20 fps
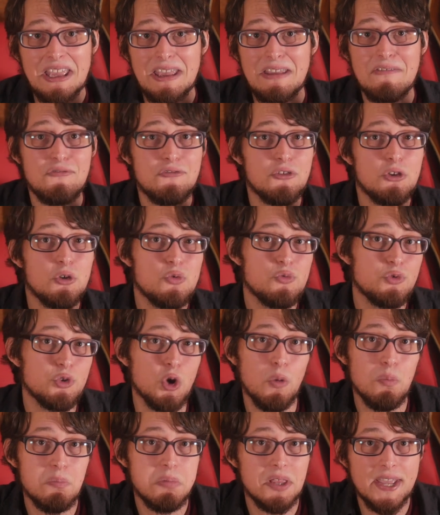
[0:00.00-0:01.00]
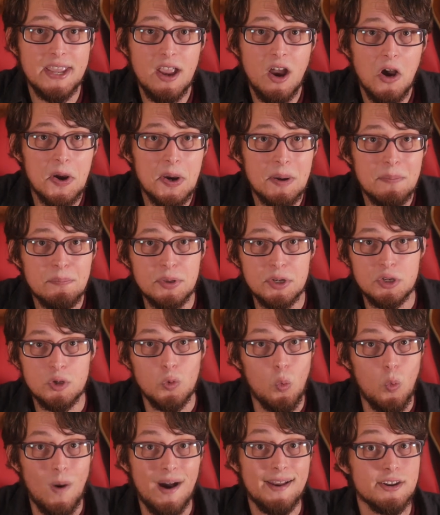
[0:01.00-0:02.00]
If you don't play harp and you
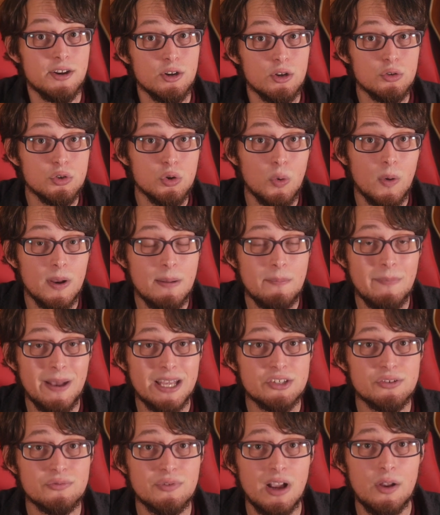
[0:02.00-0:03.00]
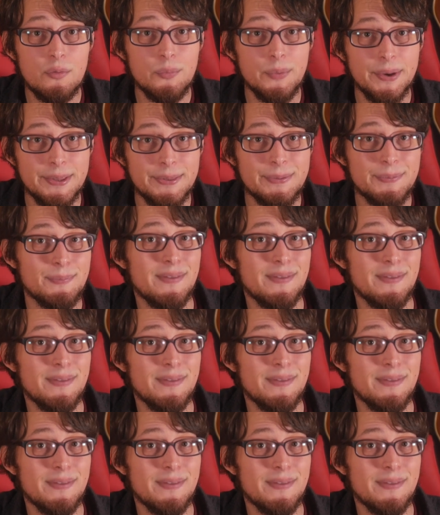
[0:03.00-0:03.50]
want a new toy to mess around with,